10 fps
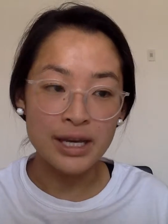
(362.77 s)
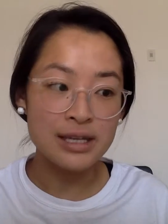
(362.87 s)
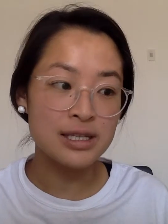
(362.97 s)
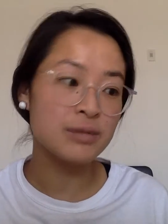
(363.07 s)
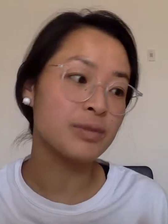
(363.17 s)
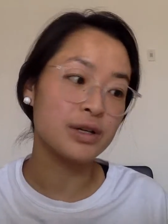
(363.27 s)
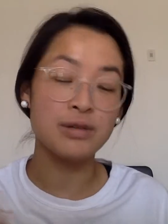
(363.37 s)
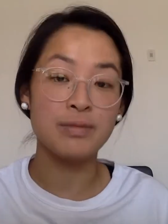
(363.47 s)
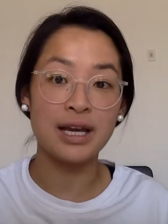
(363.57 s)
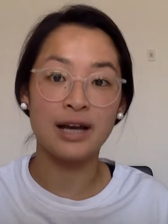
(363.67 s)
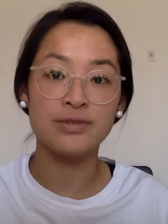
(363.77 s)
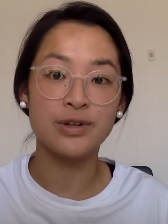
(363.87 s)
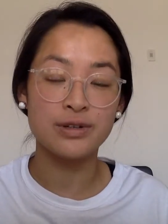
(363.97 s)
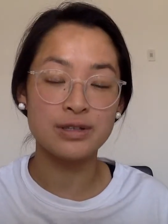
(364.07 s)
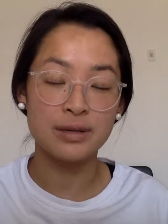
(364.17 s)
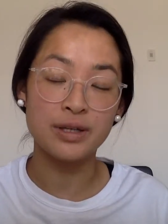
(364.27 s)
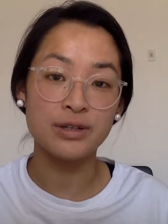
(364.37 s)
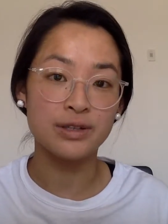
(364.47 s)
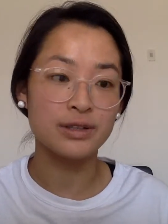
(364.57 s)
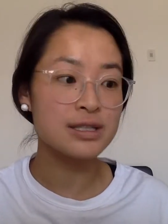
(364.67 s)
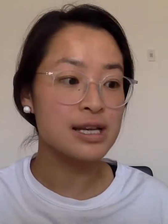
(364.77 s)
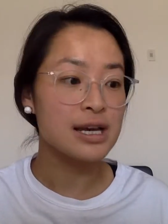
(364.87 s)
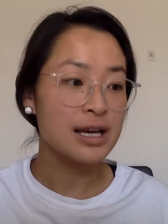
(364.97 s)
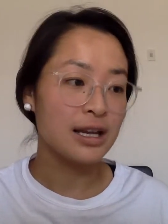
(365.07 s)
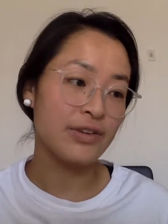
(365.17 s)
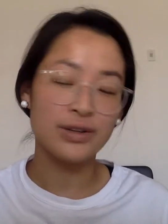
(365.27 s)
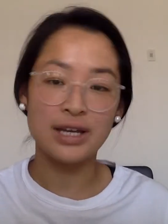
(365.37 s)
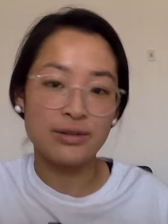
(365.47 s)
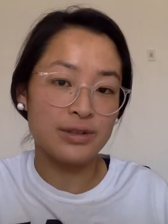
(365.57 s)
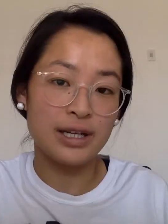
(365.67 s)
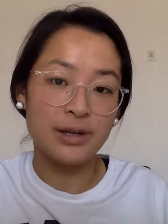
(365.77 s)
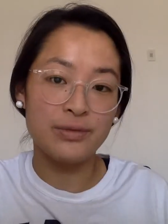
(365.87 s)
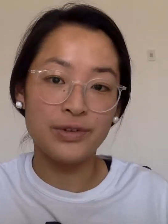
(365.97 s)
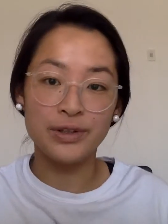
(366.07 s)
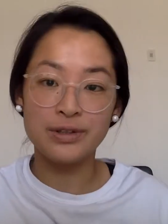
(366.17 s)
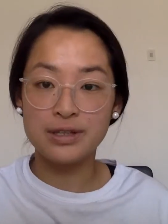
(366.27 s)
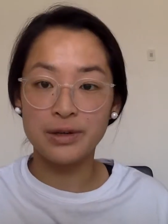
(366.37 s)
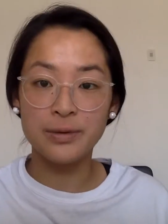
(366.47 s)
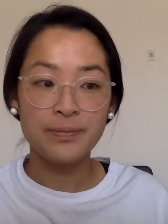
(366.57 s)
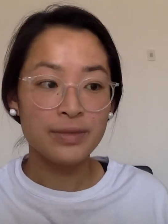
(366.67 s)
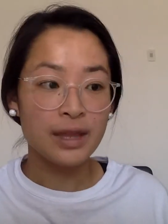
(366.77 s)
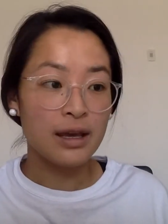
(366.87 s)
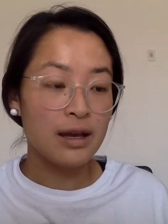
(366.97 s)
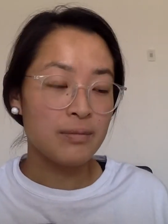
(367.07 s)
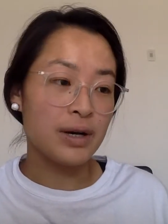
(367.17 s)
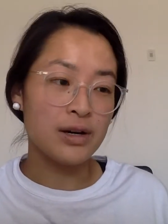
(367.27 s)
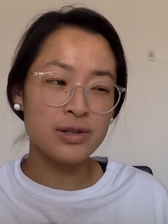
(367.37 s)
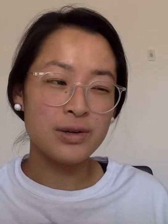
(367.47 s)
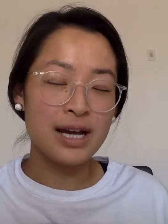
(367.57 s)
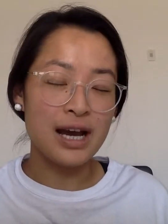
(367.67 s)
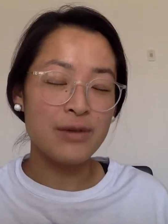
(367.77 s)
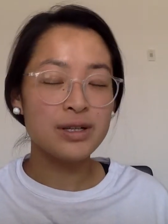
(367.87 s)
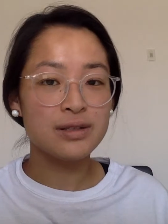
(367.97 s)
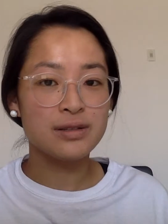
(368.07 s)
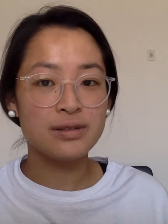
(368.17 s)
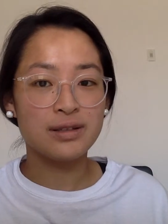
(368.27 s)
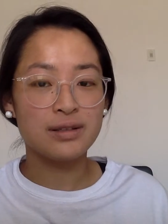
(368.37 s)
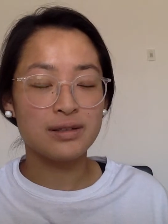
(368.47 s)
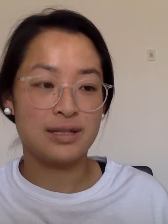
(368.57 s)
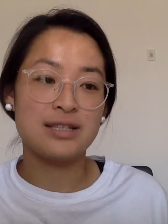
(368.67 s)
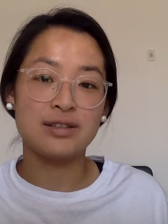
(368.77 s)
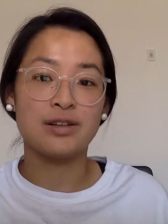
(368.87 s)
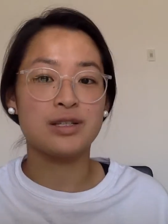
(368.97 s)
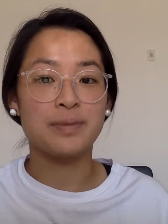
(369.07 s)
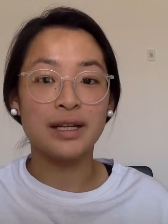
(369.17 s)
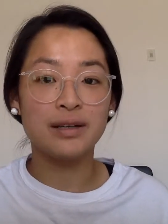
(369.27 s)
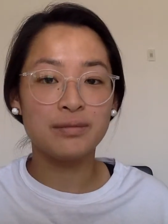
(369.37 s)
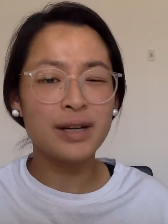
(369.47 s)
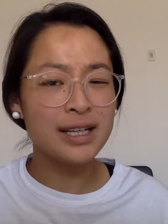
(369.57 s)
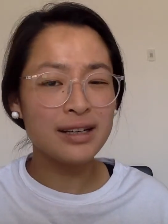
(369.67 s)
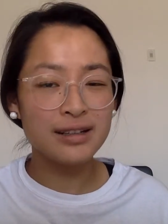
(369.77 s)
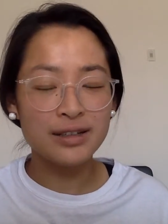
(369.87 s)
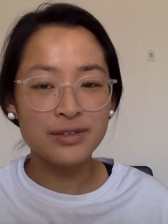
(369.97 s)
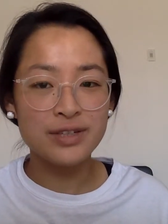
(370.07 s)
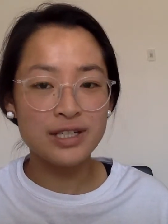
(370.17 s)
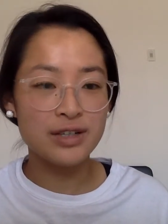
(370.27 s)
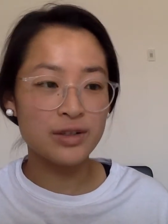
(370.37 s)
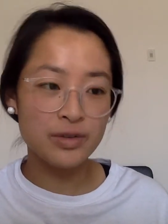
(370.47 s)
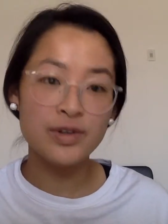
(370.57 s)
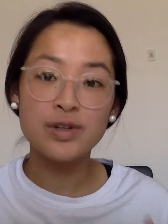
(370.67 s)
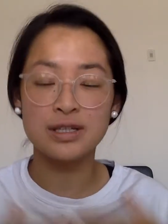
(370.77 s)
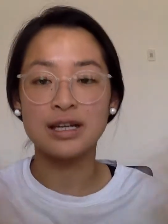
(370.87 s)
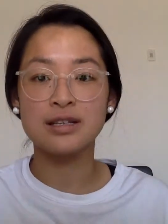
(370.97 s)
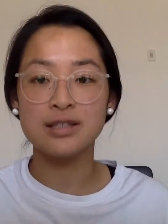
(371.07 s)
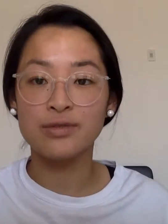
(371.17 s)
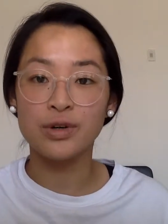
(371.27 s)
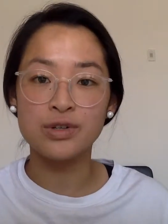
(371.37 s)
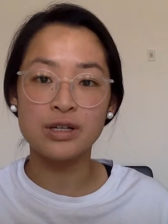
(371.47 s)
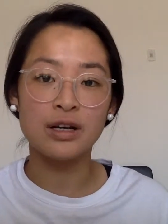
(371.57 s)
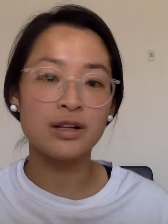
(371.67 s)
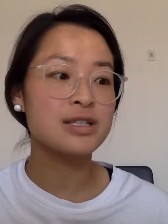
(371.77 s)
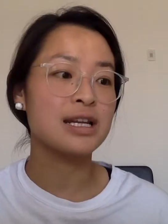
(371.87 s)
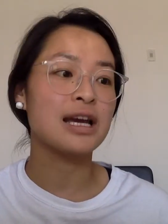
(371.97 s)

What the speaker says: exam, but you may have some on yours, and I found that really helpful. So, but otherwise, I wouldn't necessarily spend money on the Fitzgerald review because again, it's like $400,